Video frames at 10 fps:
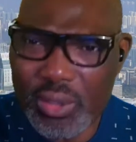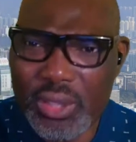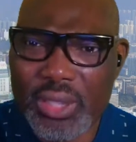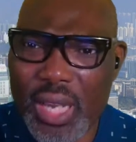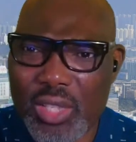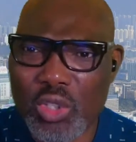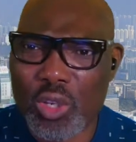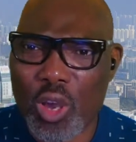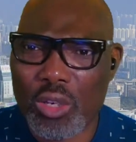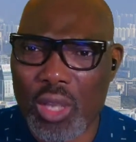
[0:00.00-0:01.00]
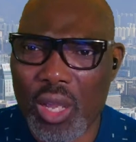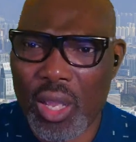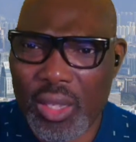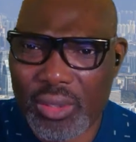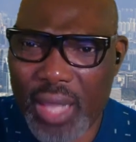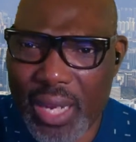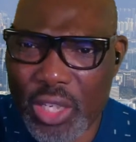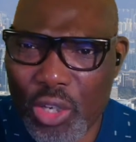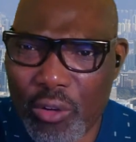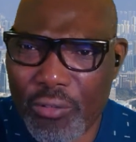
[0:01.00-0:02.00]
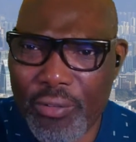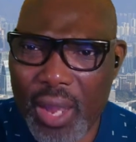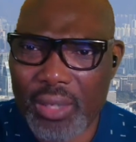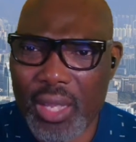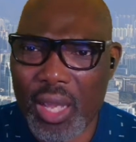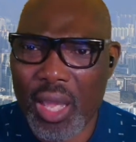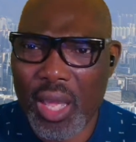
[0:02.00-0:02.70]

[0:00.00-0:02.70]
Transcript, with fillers: Yes, Lord. Thank you, Father.